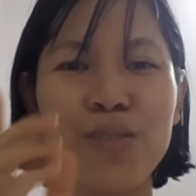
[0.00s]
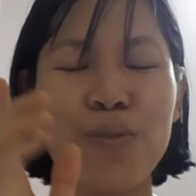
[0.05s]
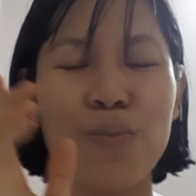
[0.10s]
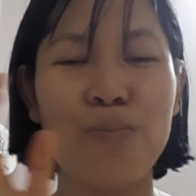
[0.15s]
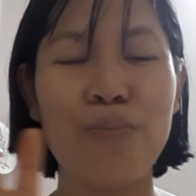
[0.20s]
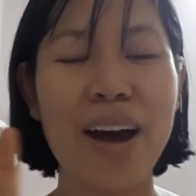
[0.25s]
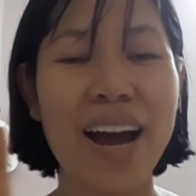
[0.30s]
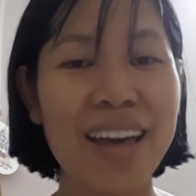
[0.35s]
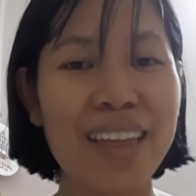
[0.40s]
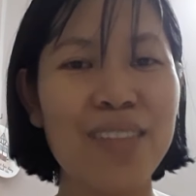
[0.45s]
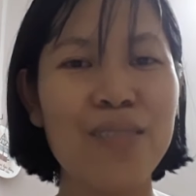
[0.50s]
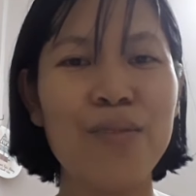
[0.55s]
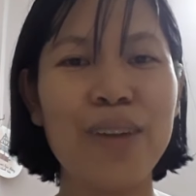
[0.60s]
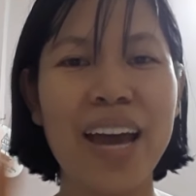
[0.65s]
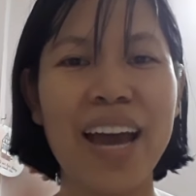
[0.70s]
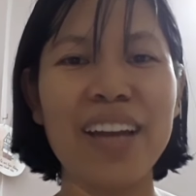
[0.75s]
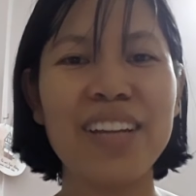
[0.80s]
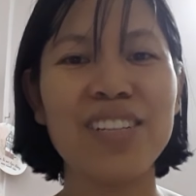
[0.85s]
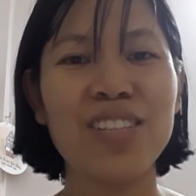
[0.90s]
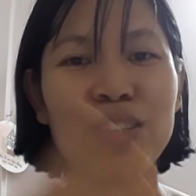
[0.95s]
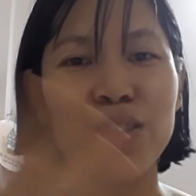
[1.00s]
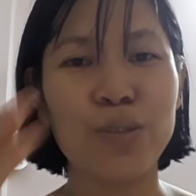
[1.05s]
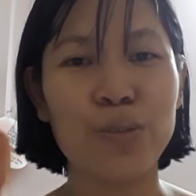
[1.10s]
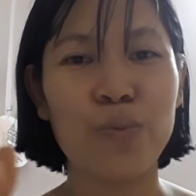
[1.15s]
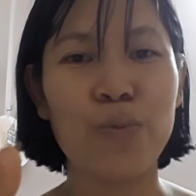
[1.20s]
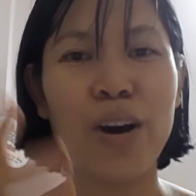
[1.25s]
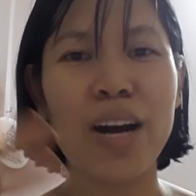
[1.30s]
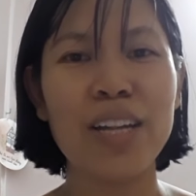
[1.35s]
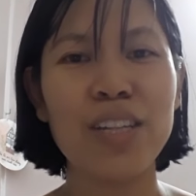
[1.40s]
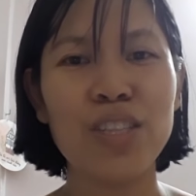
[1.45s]
by the way, I just
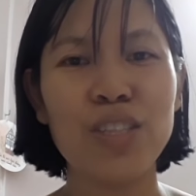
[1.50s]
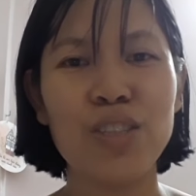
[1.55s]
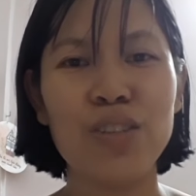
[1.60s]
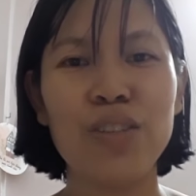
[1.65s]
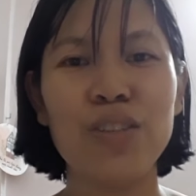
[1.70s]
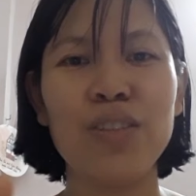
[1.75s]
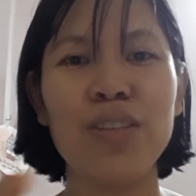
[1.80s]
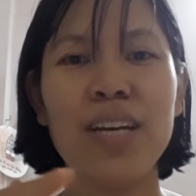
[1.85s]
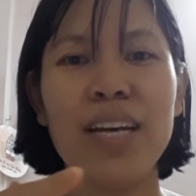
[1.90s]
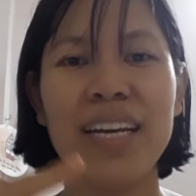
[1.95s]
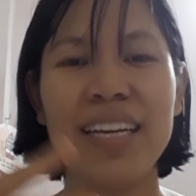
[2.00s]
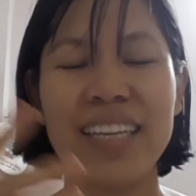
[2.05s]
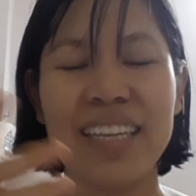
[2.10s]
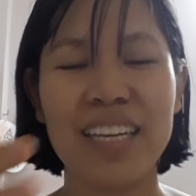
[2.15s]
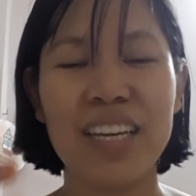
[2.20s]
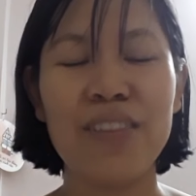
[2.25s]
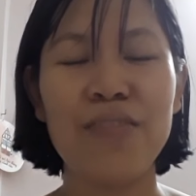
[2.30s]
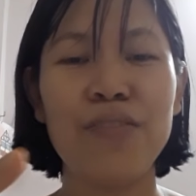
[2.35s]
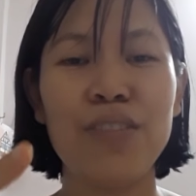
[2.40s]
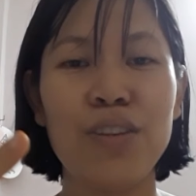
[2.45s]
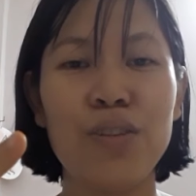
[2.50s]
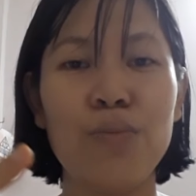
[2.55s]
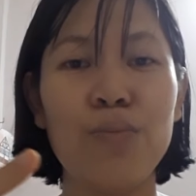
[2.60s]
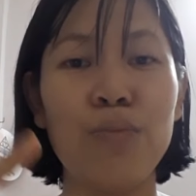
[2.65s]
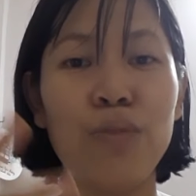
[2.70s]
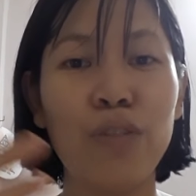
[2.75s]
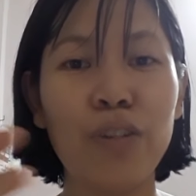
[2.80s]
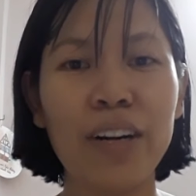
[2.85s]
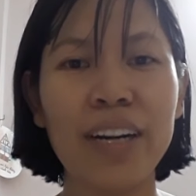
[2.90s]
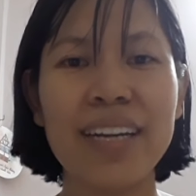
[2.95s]
want to give you
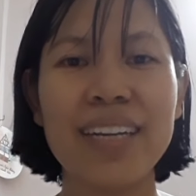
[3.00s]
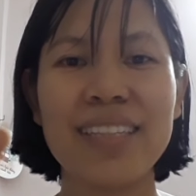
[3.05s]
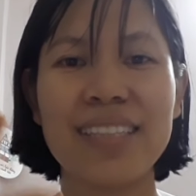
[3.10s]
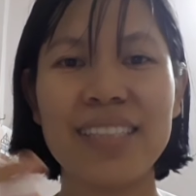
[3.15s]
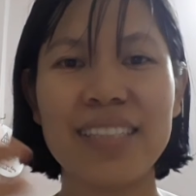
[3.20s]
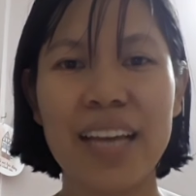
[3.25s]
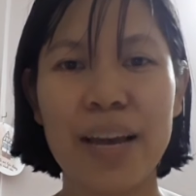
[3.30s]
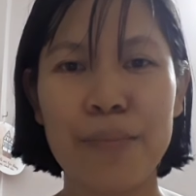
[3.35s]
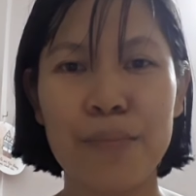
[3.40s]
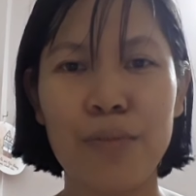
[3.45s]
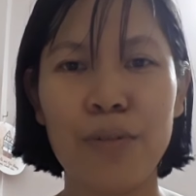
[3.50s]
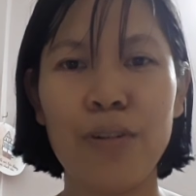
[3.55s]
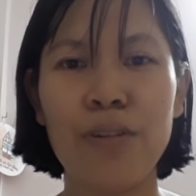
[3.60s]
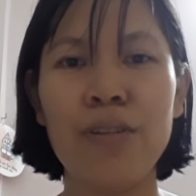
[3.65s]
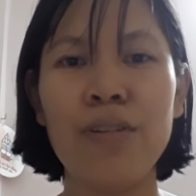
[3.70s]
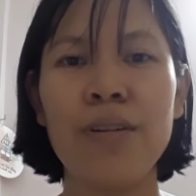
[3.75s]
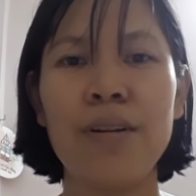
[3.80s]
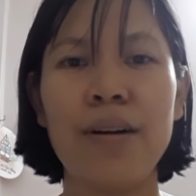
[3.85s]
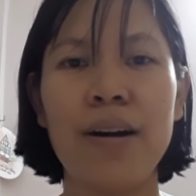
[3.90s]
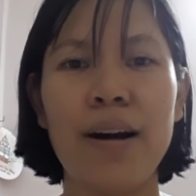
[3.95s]
more example